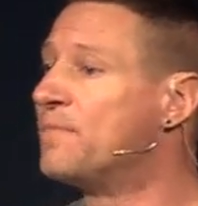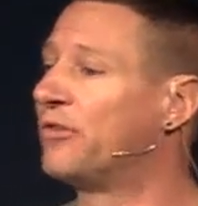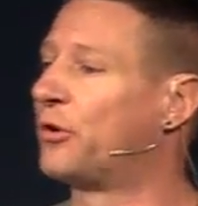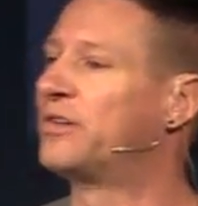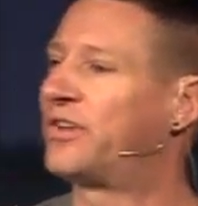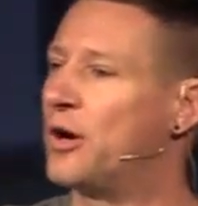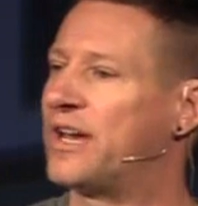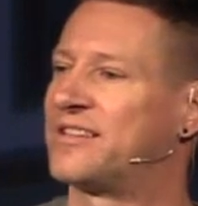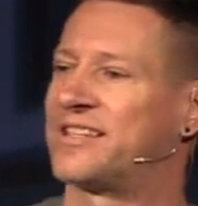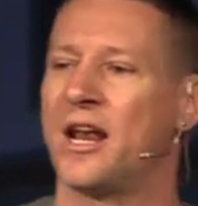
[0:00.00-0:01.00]
So he'd say, okay,
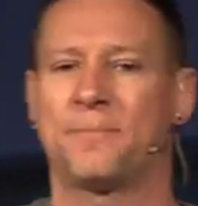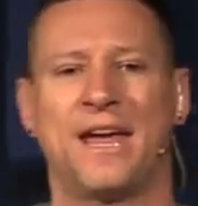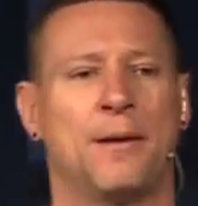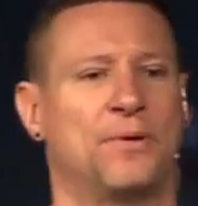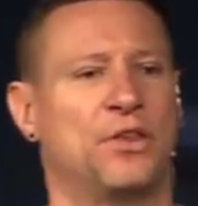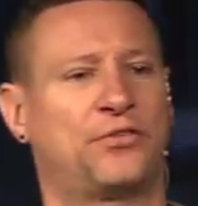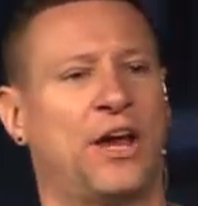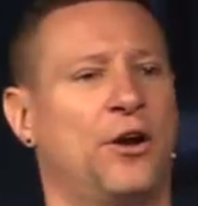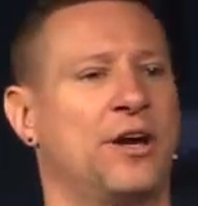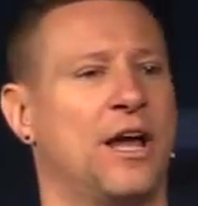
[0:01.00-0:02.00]
set up camp in this
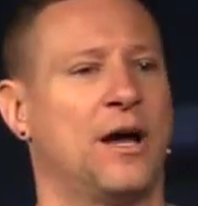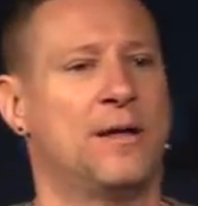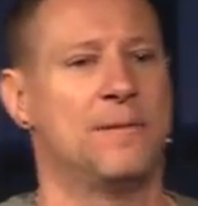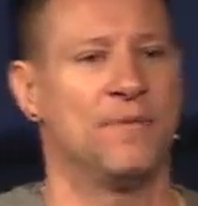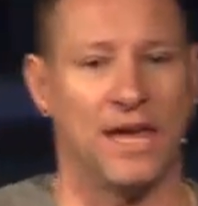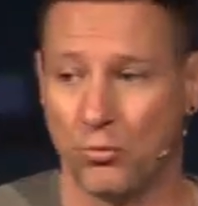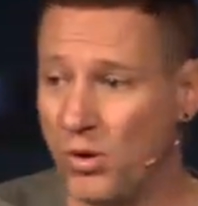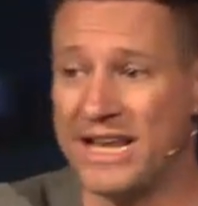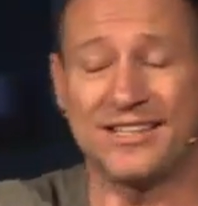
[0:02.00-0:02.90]
area. And when he